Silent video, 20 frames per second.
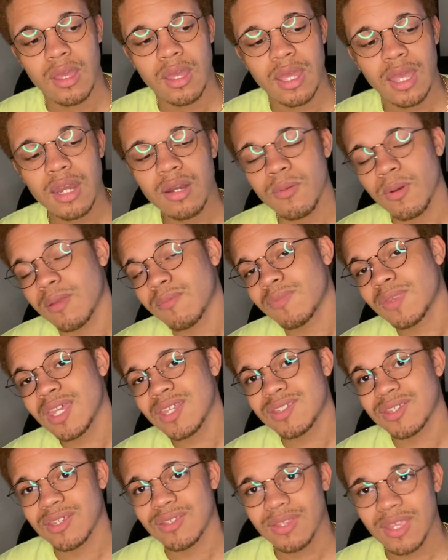Anyway,
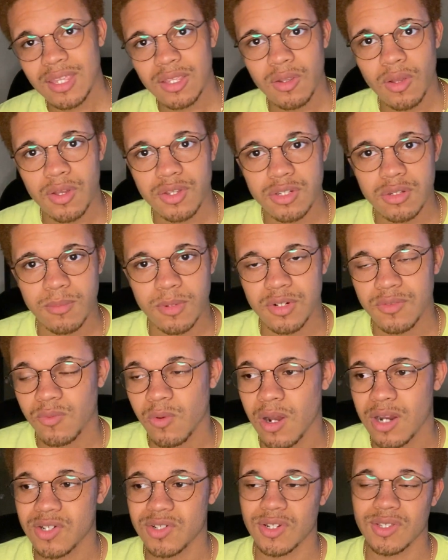that's it. Thank you all so much for
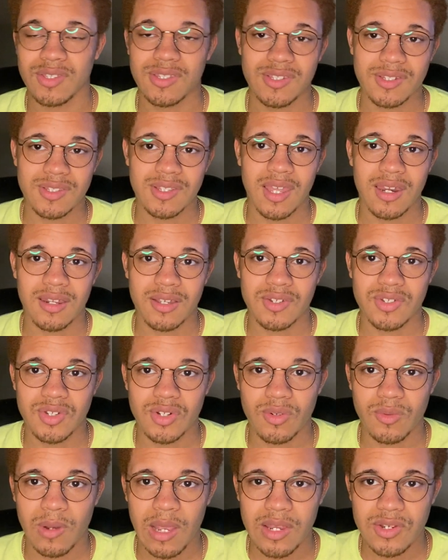watching. This is 10X
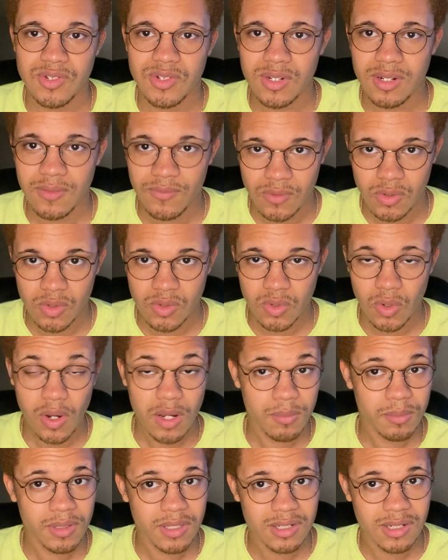Generation. If you
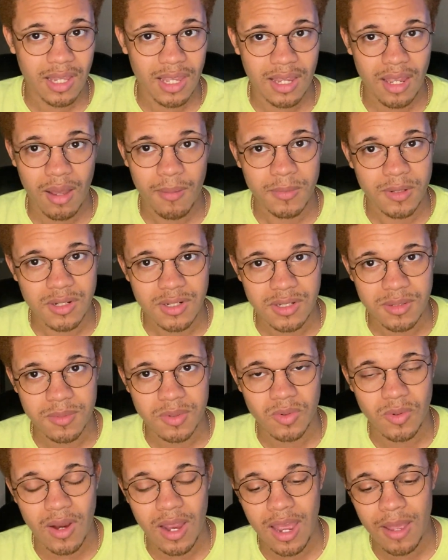enjoyed, please like, comment, and
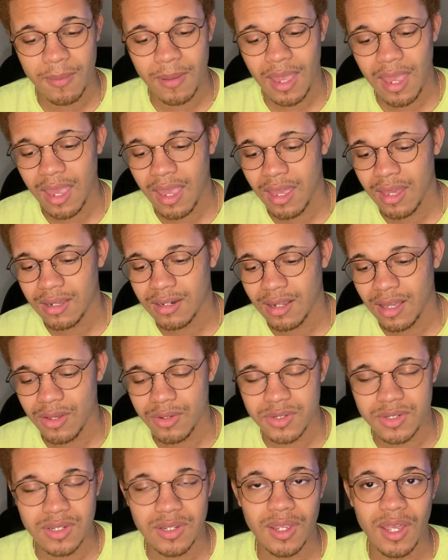subscribe, and I'll
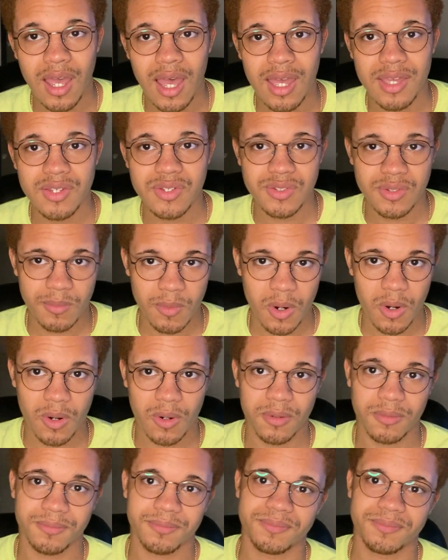see you guys tomorrow.